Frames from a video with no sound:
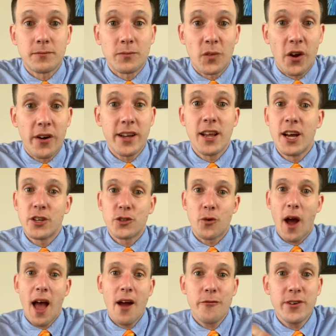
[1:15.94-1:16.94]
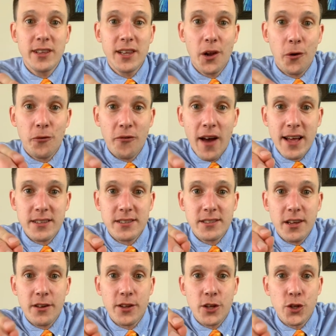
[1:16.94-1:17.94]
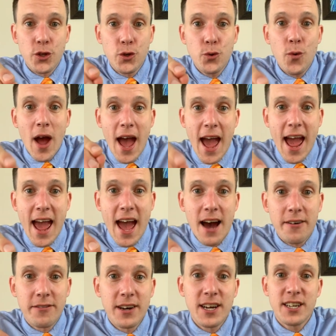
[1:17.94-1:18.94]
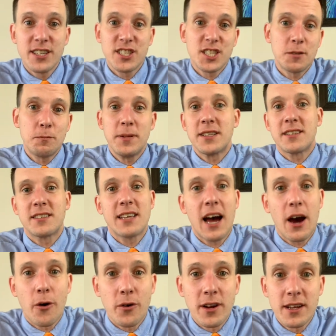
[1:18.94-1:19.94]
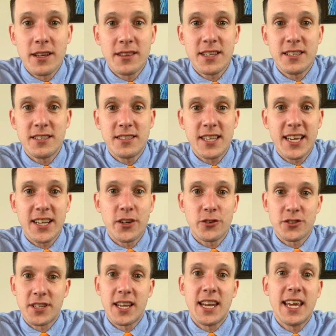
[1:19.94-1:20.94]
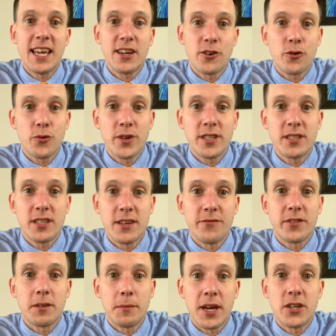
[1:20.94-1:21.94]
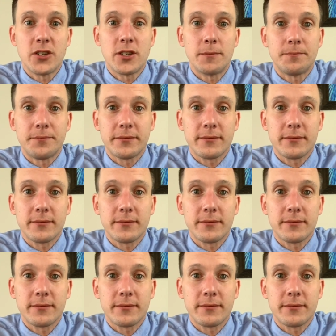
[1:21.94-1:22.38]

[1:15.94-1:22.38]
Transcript: All right, so every little fat cell that you have spits out these signals that increase inflammation.